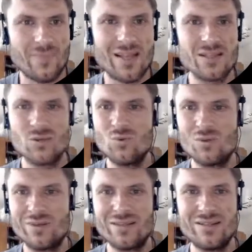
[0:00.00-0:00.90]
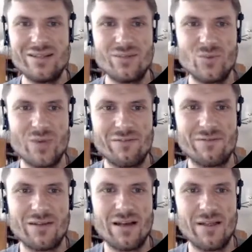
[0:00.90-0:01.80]
So that's it. We have
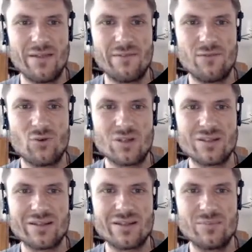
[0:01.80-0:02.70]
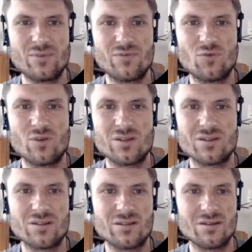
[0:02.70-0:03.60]
the force, input
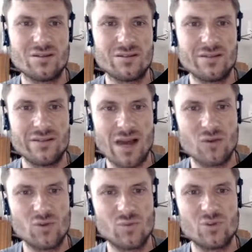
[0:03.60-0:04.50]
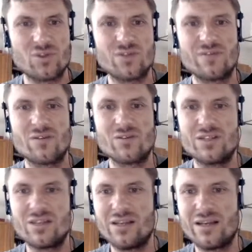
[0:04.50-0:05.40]
force, the output
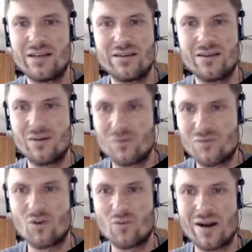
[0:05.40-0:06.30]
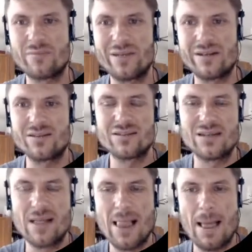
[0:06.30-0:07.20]
velocity, and then our four parameters:
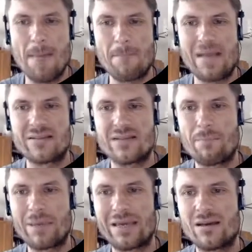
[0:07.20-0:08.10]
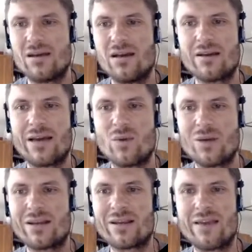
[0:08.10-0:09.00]
mass, damping, K1
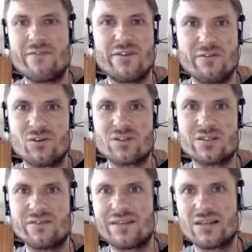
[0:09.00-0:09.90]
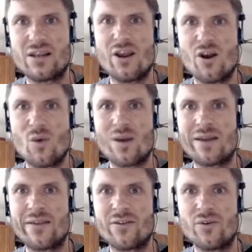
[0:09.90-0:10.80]
and K3 for stiffness, linear one
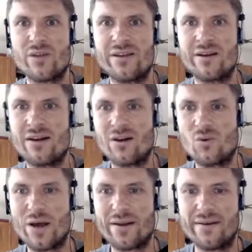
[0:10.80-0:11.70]
and nonlinear one.